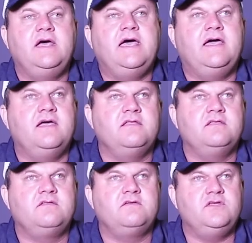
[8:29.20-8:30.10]
and
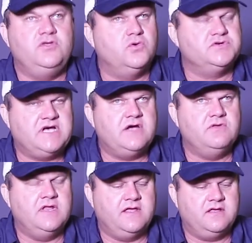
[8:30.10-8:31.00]
yours
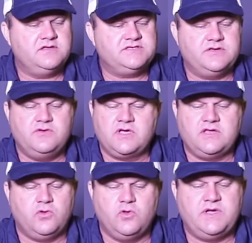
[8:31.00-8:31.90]
only. So you
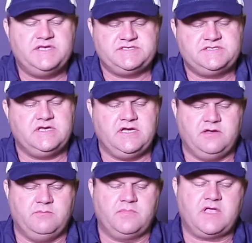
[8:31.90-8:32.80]
can always
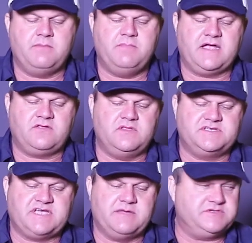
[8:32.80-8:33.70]
come back to the
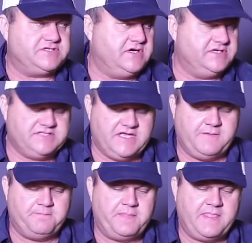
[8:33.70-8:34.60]
same size
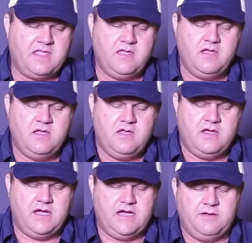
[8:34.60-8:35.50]

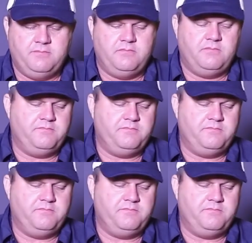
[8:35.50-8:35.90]
there.